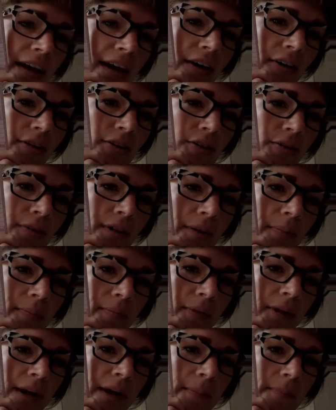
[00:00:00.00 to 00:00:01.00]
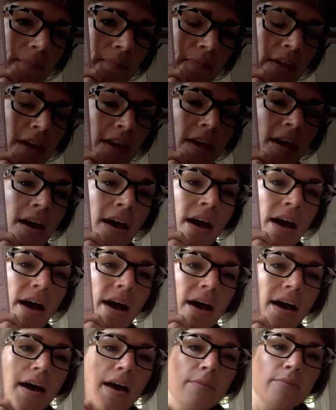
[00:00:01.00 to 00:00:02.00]
how to do them, okay?
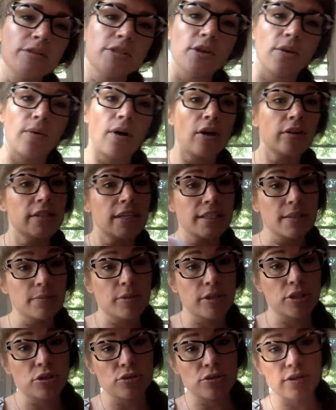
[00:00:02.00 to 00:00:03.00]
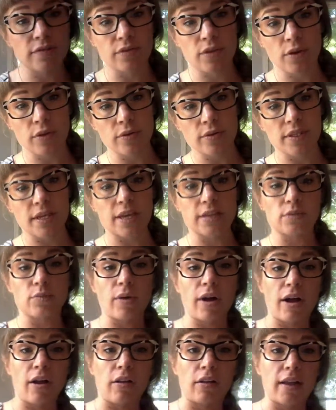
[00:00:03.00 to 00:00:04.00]
So I'll take some pictures of those as
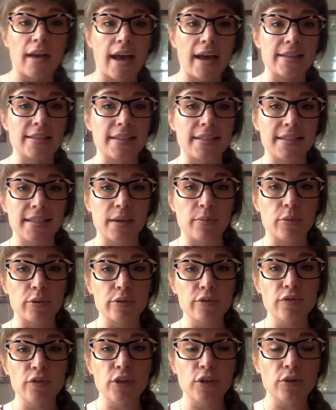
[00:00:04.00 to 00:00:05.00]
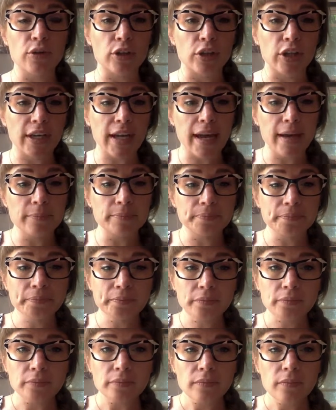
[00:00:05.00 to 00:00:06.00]
well as examples for you to look at.
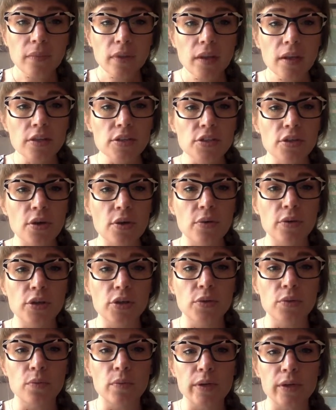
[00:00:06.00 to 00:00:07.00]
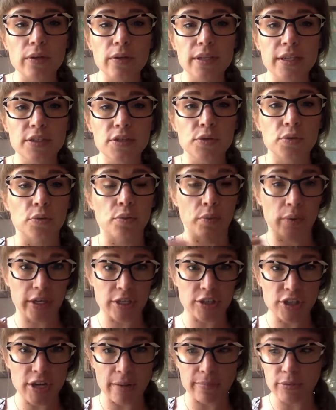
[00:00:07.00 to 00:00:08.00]
So you will need to
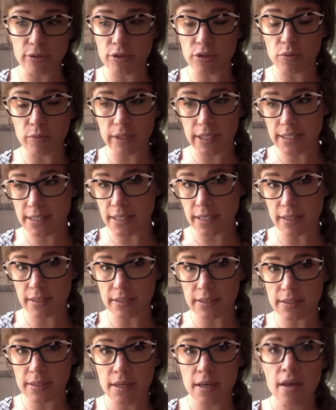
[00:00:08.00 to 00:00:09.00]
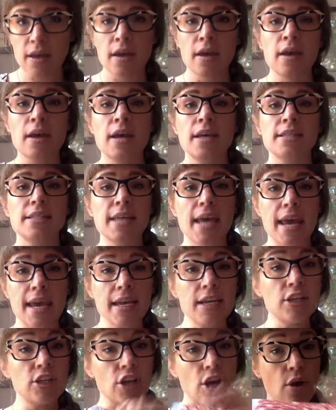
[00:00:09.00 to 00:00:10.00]
read chapter 26,
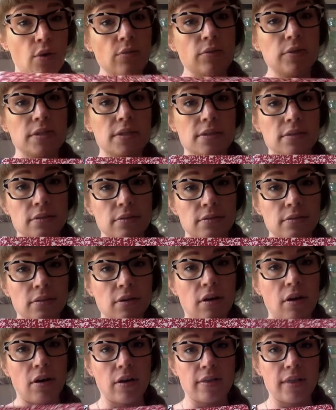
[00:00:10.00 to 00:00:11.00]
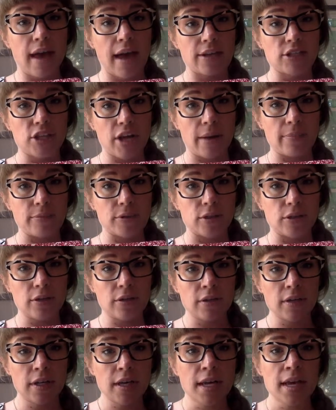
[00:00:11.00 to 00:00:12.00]
take notes on that
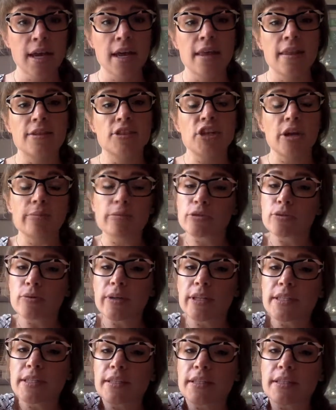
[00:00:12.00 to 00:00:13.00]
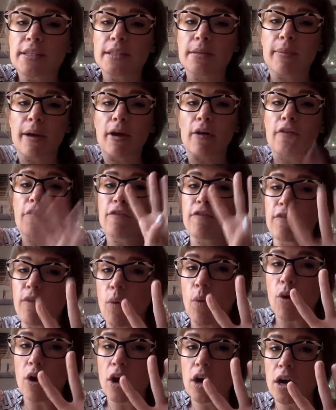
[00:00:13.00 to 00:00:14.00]
chapter. Chapter 26 is about
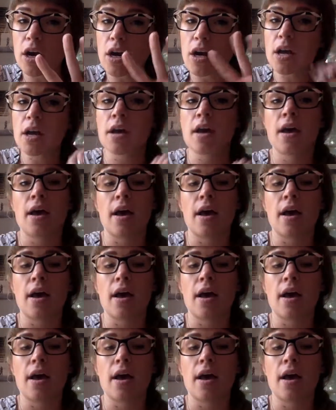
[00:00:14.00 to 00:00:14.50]
4